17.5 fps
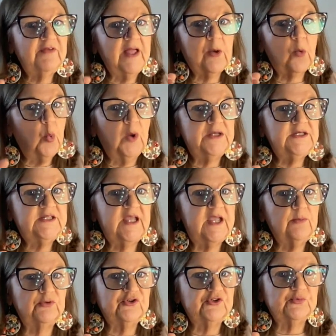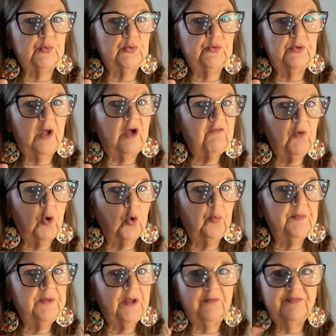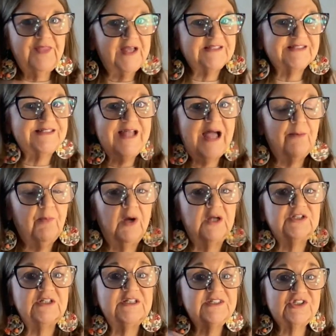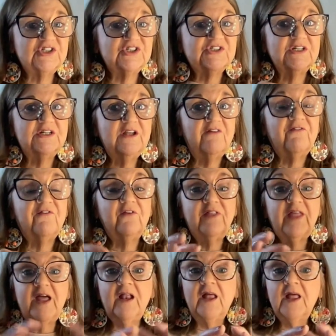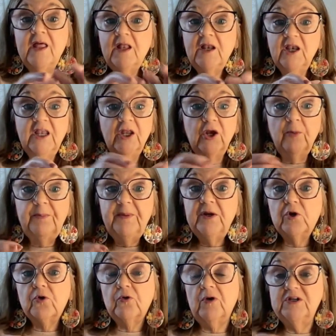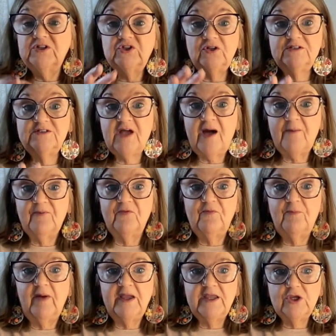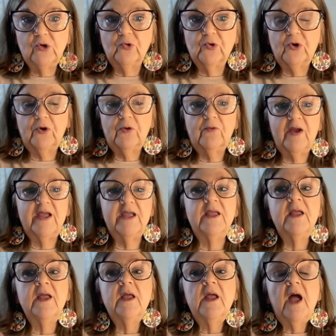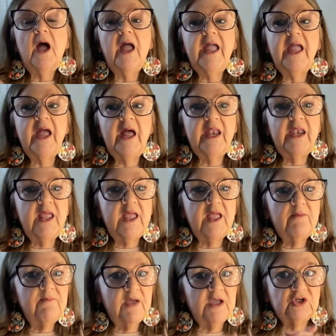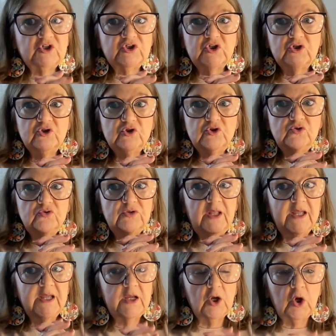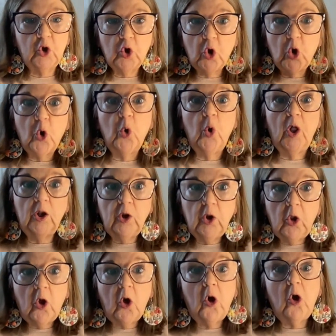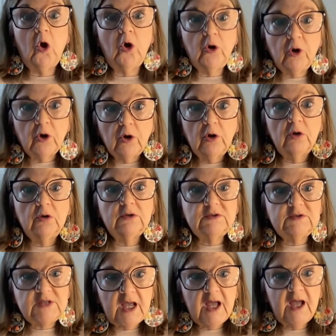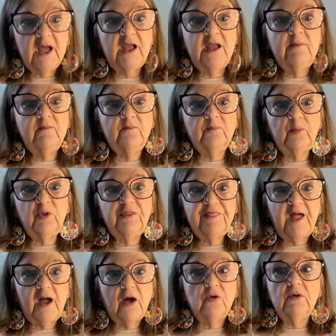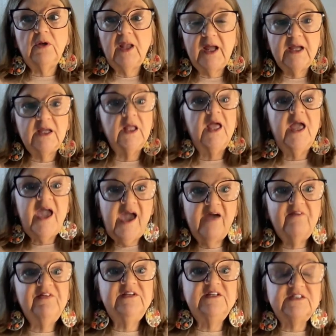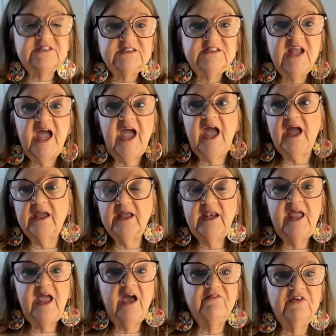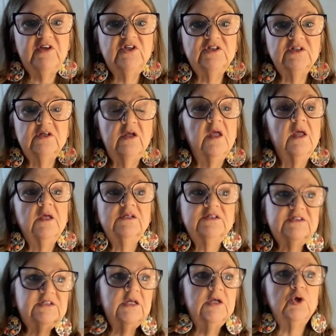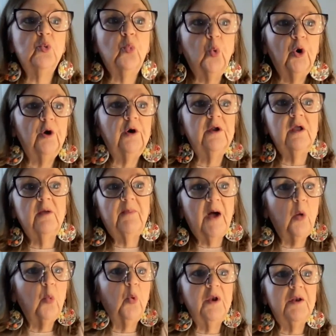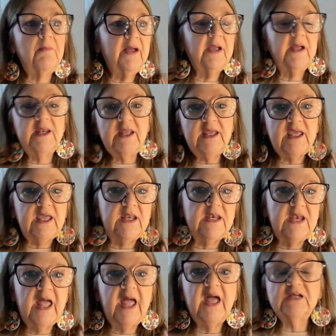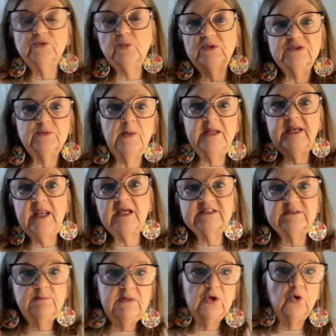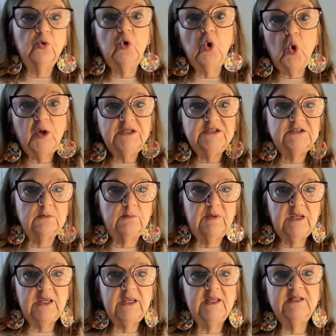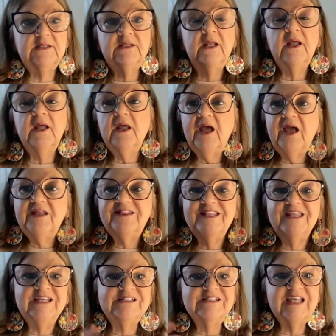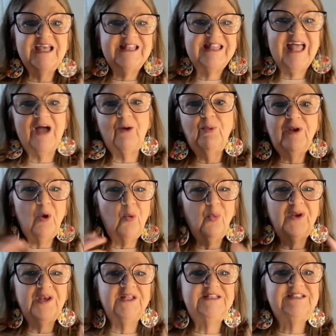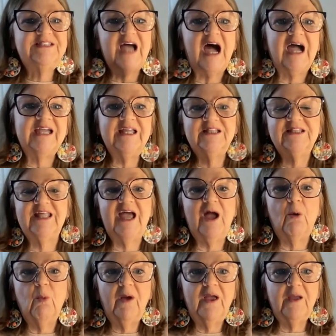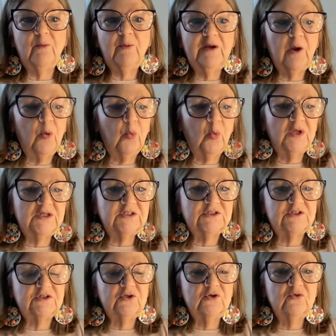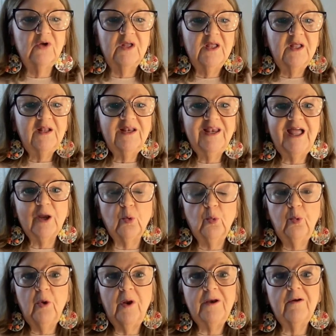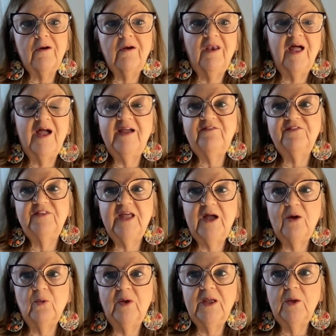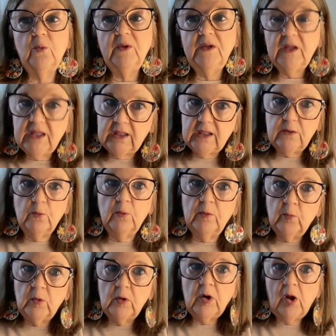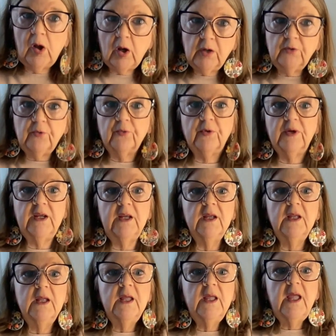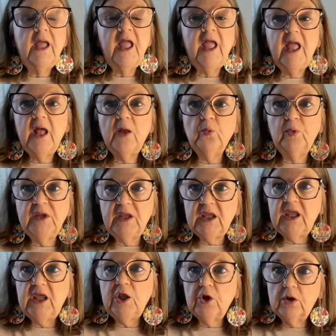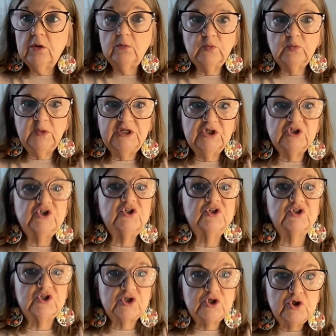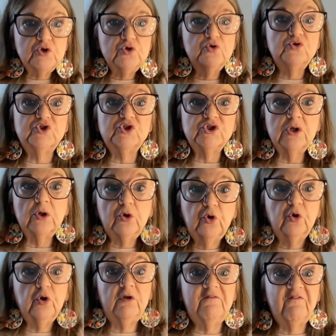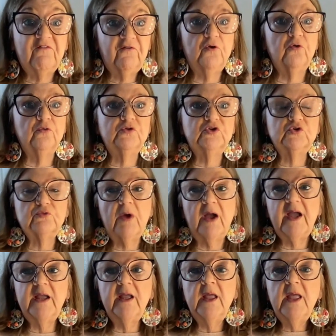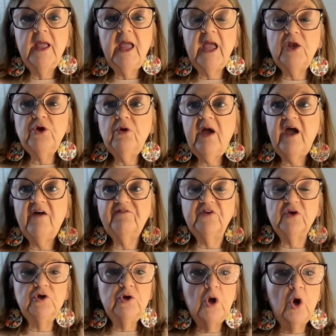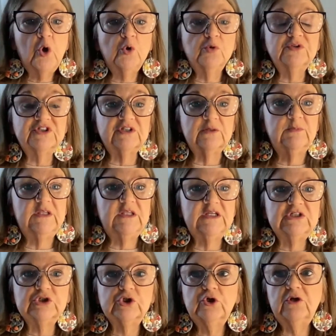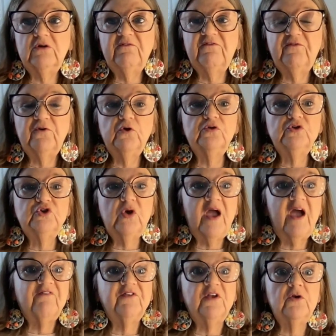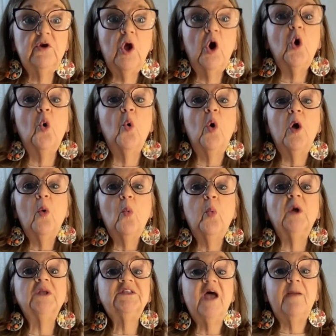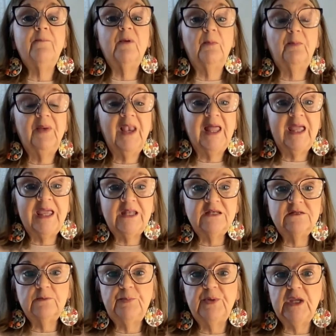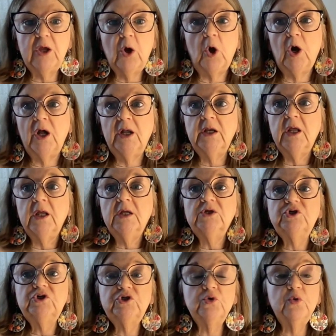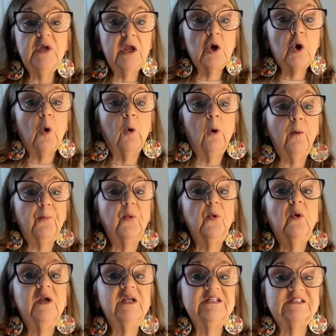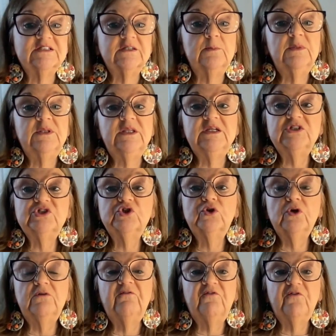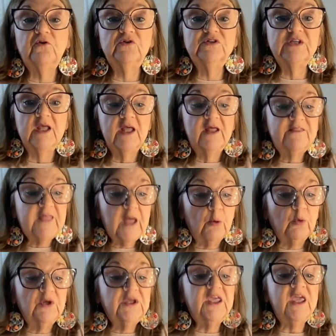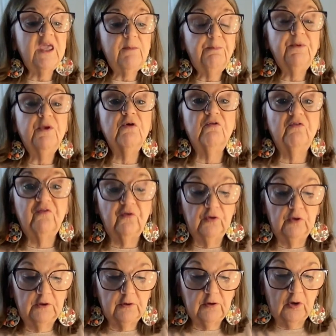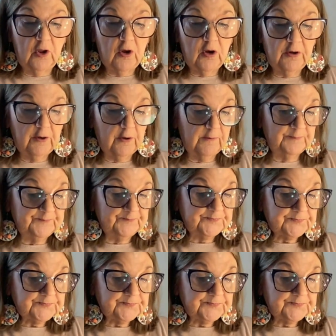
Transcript: like 1 tablespoon of oatmeal. That's not much. It's just enough for that little bit of crunch on top of my yogurt, right? And it makes you like go a longer time without like having to snack and having to sit and worry about what am I going to eat next, what's my next meal going to be, and things like that. We don't want to diet that way. We don't want to like run our life that way. We eat when we're hungry, and we just choose good foods, right? And you have to know some of these good foods. You have to know what type of plan to be on to incorporate some of these good foods that will keep you fuller longer